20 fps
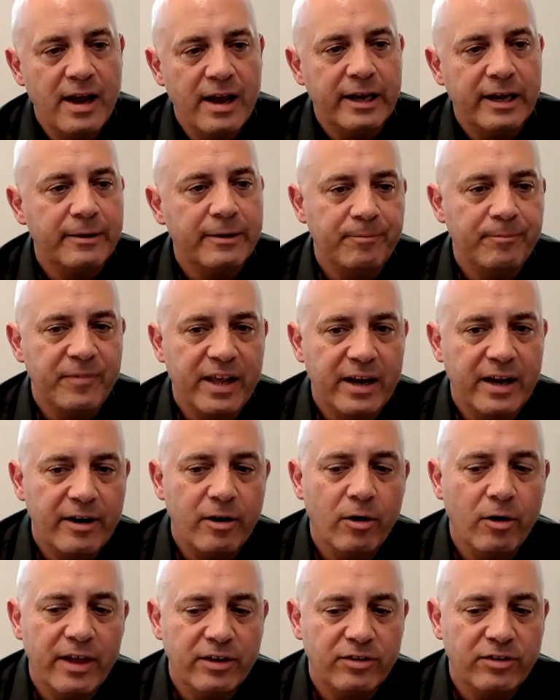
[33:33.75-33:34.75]
And I
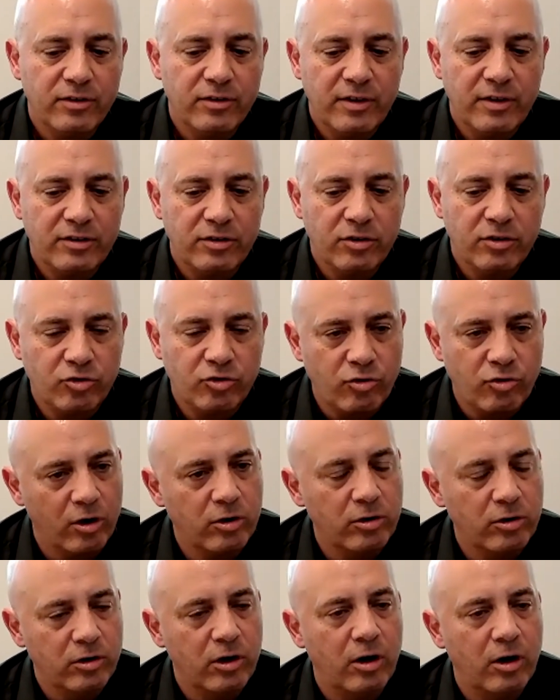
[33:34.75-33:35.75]
know that's a
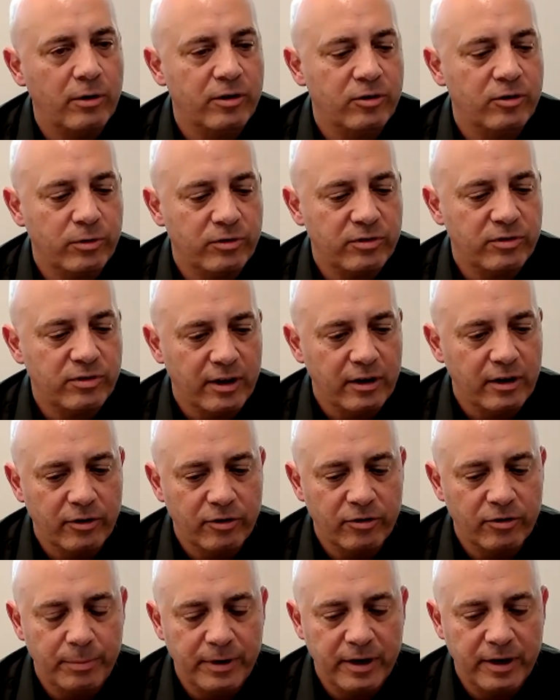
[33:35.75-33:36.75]
struggle always with
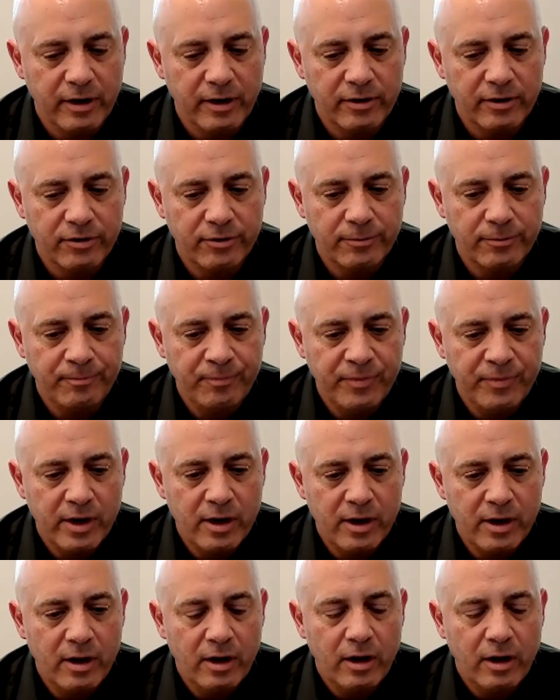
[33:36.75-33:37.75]
sellers, because
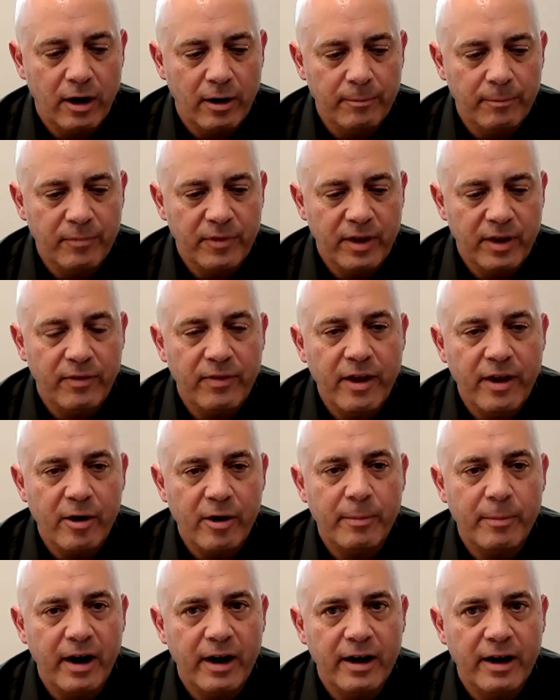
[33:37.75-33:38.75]
in
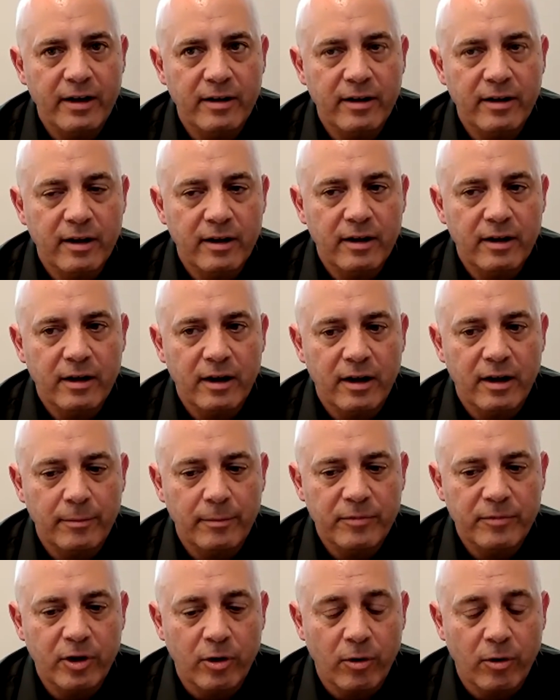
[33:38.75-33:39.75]
their mind,
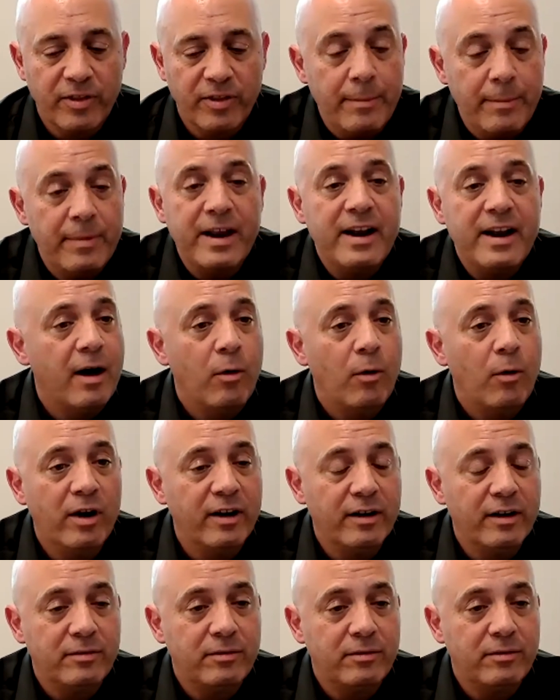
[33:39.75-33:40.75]
they may not
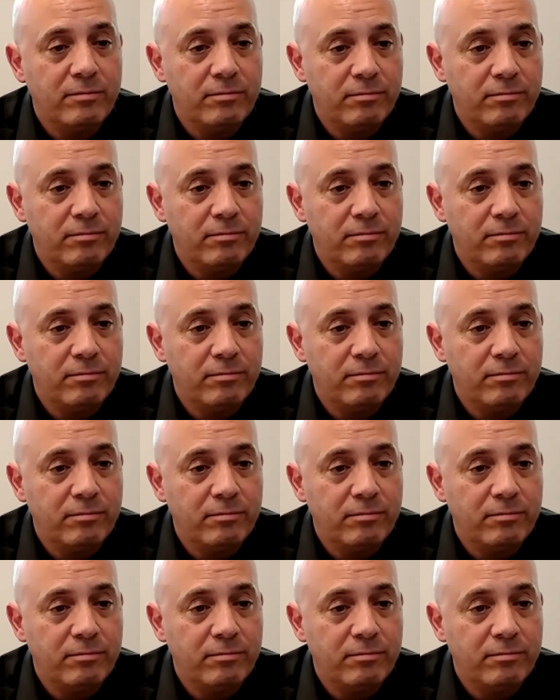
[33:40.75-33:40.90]
want to